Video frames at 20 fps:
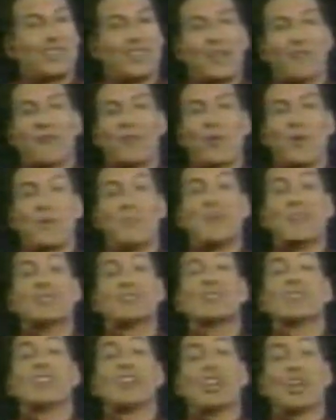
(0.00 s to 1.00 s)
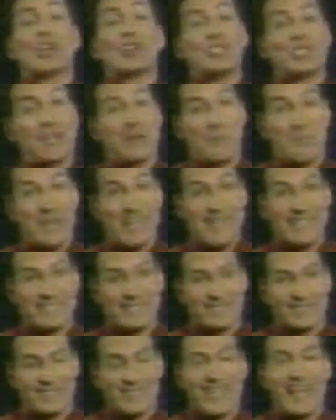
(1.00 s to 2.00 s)
the aforementioned lurching
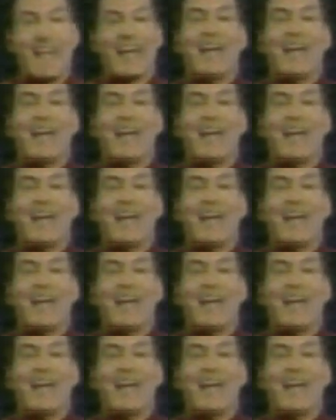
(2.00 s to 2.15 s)
beasts,